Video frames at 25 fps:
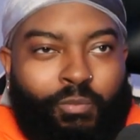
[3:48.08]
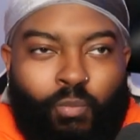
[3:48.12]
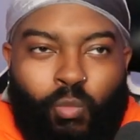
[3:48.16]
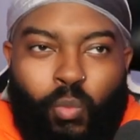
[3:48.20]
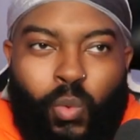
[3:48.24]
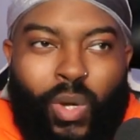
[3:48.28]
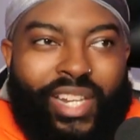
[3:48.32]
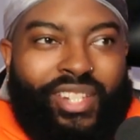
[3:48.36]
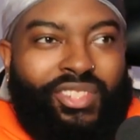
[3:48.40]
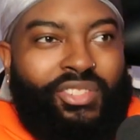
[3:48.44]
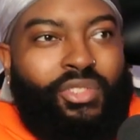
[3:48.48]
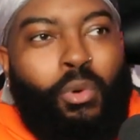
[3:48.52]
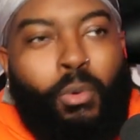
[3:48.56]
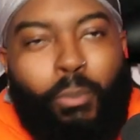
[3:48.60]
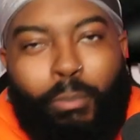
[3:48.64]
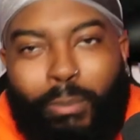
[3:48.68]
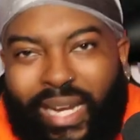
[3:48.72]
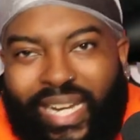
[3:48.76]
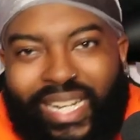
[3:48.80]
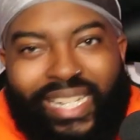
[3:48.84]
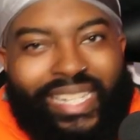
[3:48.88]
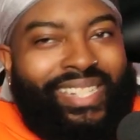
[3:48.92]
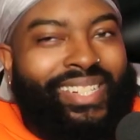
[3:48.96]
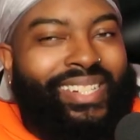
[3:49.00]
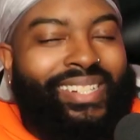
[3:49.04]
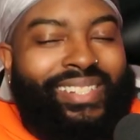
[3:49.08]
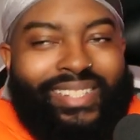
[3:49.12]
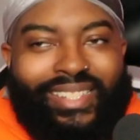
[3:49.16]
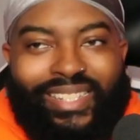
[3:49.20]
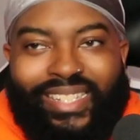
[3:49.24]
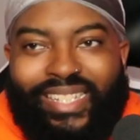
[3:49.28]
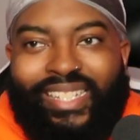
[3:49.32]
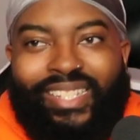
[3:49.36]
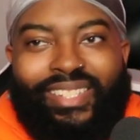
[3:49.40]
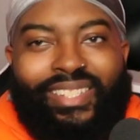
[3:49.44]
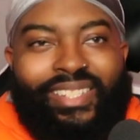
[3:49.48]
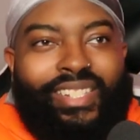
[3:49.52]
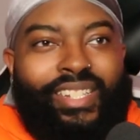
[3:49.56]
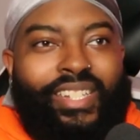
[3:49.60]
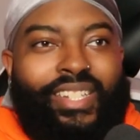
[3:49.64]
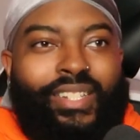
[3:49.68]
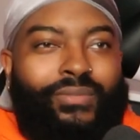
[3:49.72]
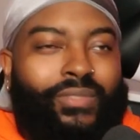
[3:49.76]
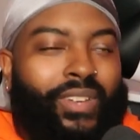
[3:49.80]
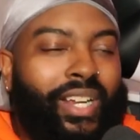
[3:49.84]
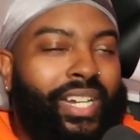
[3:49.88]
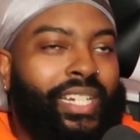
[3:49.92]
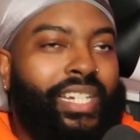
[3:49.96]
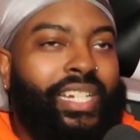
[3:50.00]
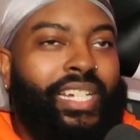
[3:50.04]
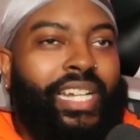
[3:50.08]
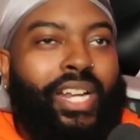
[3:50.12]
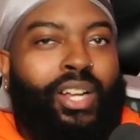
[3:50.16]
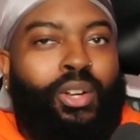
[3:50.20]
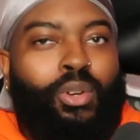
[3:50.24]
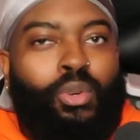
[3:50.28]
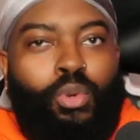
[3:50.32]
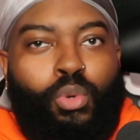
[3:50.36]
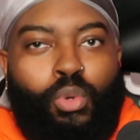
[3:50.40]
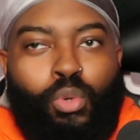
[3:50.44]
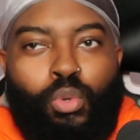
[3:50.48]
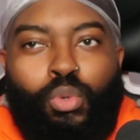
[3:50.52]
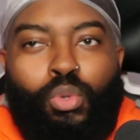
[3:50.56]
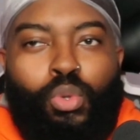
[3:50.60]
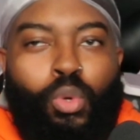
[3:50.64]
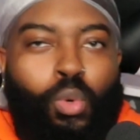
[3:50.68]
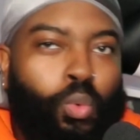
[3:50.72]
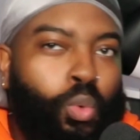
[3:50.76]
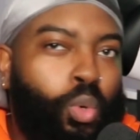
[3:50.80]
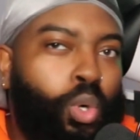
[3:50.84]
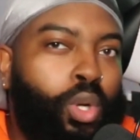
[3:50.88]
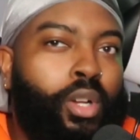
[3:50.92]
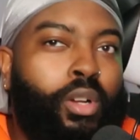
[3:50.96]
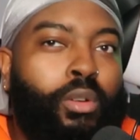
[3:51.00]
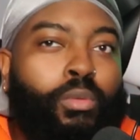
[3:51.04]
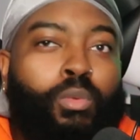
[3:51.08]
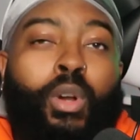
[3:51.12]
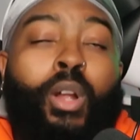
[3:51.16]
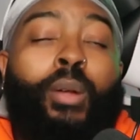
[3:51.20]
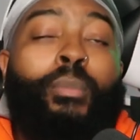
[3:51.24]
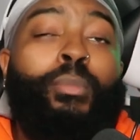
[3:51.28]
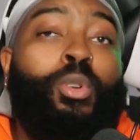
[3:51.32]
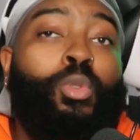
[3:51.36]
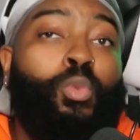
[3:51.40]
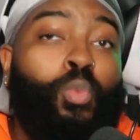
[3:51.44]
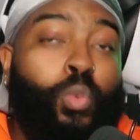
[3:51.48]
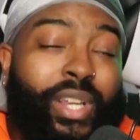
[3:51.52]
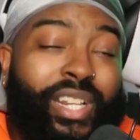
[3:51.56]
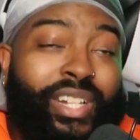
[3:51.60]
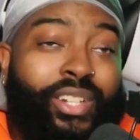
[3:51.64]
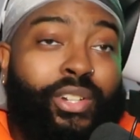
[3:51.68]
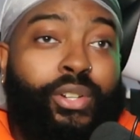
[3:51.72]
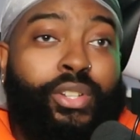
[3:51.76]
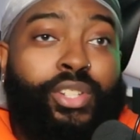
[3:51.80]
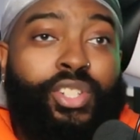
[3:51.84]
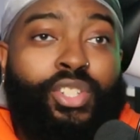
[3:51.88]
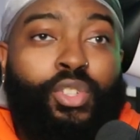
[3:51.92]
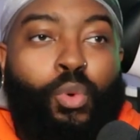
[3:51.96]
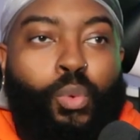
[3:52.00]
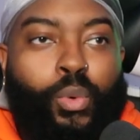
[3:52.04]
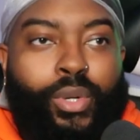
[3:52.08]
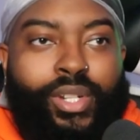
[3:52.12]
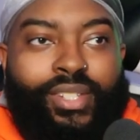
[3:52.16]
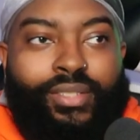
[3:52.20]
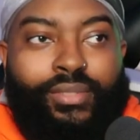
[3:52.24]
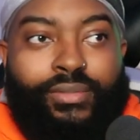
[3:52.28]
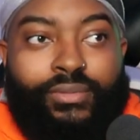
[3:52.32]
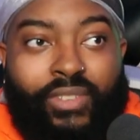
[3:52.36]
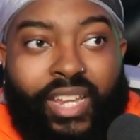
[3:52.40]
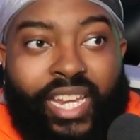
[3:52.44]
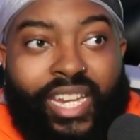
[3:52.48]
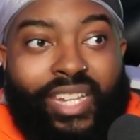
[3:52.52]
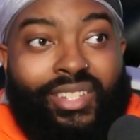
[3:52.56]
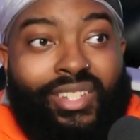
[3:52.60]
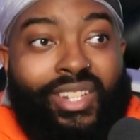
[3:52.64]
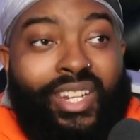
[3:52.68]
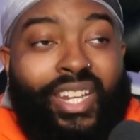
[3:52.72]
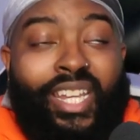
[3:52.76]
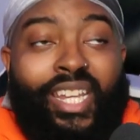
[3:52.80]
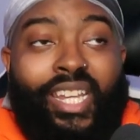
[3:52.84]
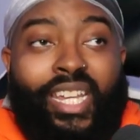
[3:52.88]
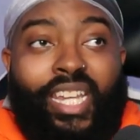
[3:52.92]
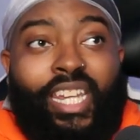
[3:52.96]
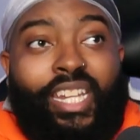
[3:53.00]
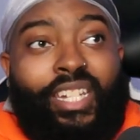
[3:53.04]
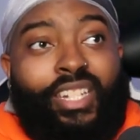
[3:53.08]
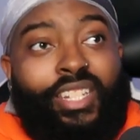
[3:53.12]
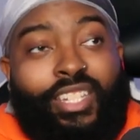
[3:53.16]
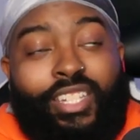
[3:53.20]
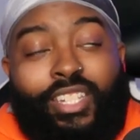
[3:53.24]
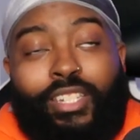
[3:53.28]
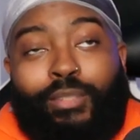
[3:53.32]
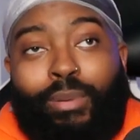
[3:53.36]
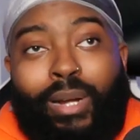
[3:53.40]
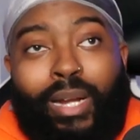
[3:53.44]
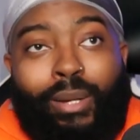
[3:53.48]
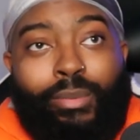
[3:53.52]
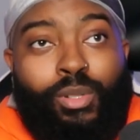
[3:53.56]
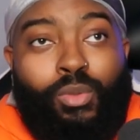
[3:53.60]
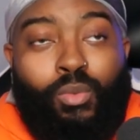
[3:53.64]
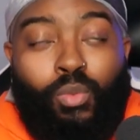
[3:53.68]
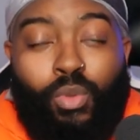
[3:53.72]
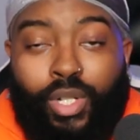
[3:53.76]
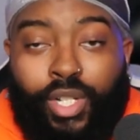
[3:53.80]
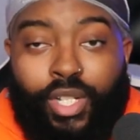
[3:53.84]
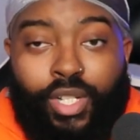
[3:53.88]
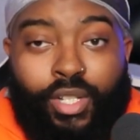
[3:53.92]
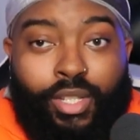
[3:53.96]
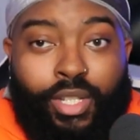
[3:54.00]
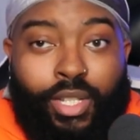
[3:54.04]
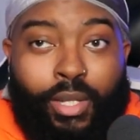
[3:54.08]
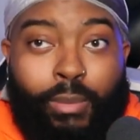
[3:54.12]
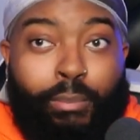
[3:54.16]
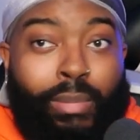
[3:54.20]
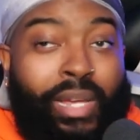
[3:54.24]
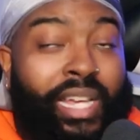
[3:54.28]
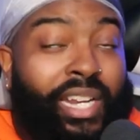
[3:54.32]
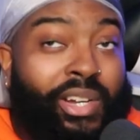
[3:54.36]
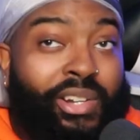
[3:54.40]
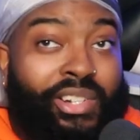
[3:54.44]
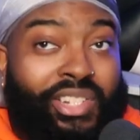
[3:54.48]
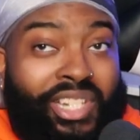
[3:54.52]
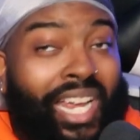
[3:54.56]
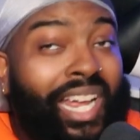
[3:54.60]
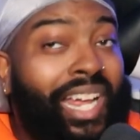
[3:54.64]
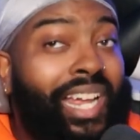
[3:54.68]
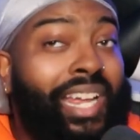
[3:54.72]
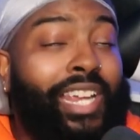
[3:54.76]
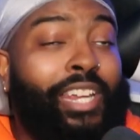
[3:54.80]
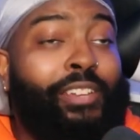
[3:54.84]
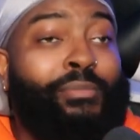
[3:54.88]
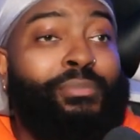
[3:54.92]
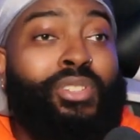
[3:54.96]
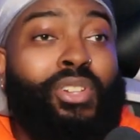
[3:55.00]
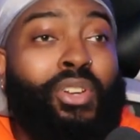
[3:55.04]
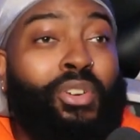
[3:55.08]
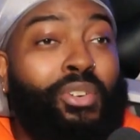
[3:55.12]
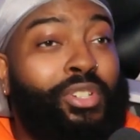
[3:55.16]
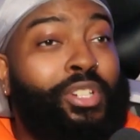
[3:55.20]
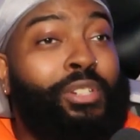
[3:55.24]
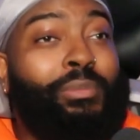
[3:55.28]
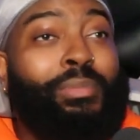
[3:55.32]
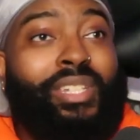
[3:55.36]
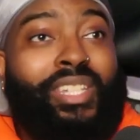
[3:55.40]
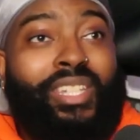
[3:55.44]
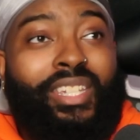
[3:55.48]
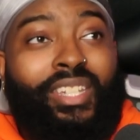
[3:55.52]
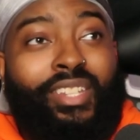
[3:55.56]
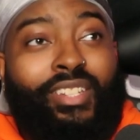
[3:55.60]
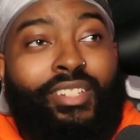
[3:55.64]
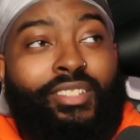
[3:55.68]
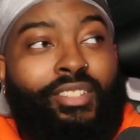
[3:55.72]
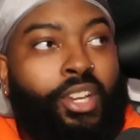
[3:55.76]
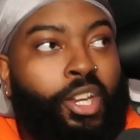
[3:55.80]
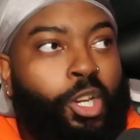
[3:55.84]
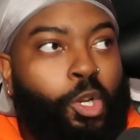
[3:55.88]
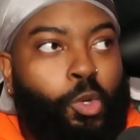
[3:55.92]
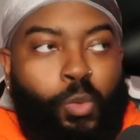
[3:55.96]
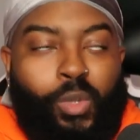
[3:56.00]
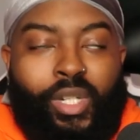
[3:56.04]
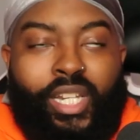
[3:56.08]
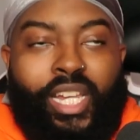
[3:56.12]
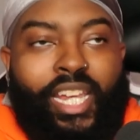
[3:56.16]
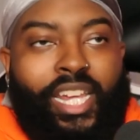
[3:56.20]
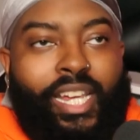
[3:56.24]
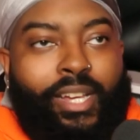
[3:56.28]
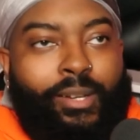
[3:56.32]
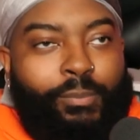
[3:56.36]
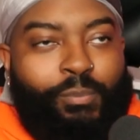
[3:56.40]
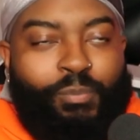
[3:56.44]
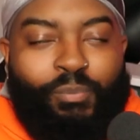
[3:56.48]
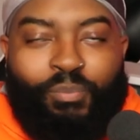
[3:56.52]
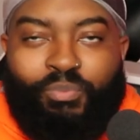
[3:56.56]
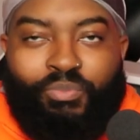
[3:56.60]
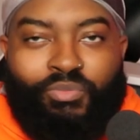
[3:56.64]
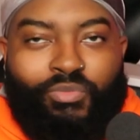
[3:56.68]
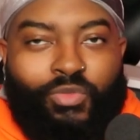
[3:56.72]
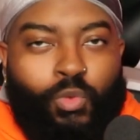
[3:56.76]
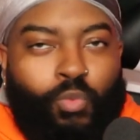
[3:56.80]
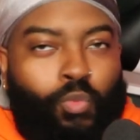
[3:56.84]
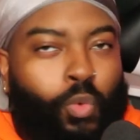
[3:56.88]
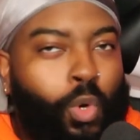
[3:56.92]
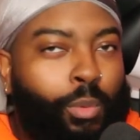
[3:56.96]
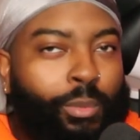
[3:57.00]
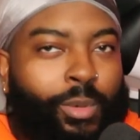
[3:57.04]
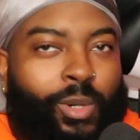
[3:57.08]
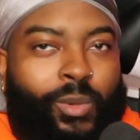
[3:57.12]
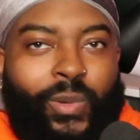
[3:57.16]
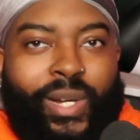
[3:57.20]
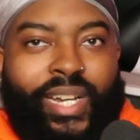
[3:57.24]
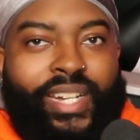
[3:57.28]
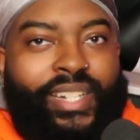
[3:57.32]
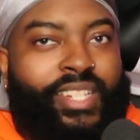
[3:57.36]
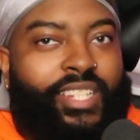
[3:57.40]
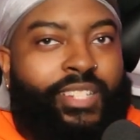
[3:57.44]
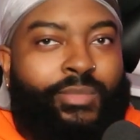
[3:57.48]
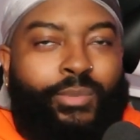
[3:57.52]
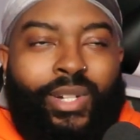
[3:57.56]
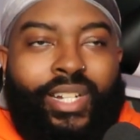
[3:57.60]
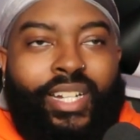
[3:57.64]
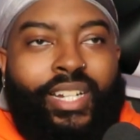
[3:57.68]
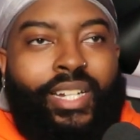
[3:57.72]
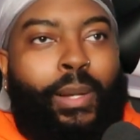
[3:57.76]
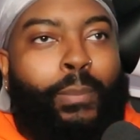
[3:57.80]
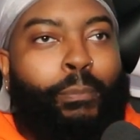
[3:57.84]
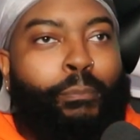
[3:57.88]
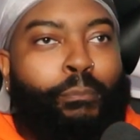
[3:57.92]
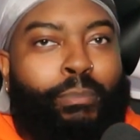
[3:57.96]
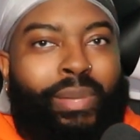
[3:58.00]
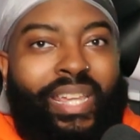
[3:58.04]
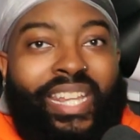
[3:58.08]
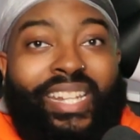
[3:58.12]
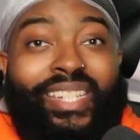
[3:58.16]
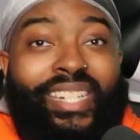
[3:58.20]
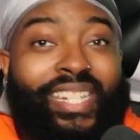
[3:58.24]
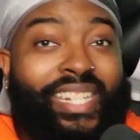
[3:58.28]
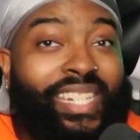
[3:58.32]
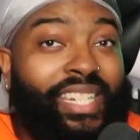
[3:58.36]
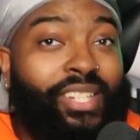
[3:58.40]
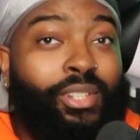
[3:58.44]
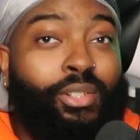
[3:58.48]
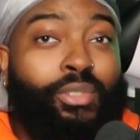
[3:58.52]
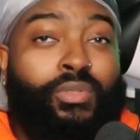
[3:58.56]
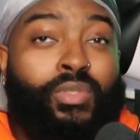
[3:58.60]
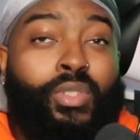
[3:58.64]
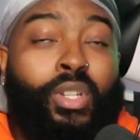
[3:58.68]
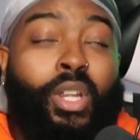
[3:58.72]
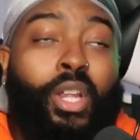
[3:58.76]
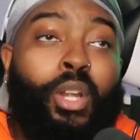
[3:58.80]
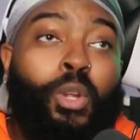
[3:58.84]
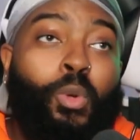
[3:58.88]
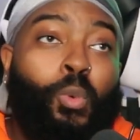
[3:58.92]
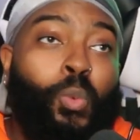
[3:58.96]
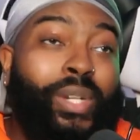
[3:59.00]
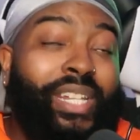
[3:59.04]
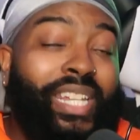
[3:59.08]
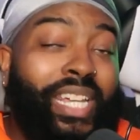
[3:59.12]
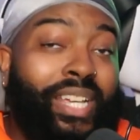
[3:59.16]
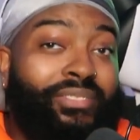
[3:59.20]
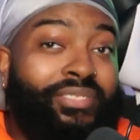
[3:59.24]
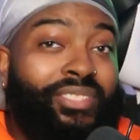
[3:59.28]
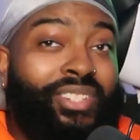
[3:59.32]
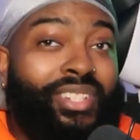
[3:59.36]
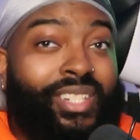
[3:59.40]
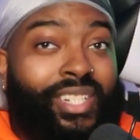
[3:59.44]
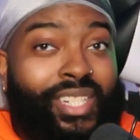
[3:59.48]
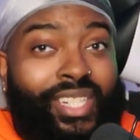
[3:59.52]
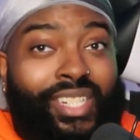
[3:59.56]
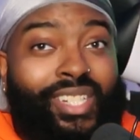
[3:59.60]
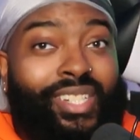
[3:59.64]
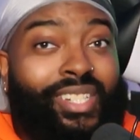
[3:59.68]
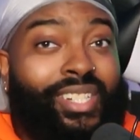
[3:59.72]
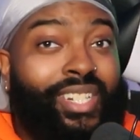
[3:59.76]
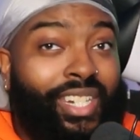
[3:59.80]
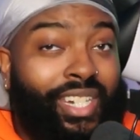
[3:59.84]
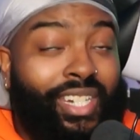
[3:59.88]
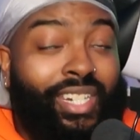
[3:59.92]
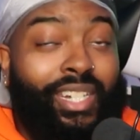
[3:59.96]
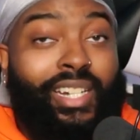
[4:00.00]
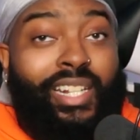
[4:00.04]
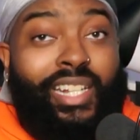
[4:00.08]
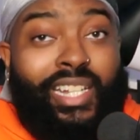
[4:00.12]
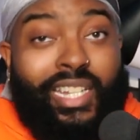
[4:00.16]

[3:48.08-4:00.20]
WrestleMania season, is finding out who the Royal Rumble winner is going to face, and this is probably one of the better times, only because we have Roman Reigns as one of the best heels we have seen in the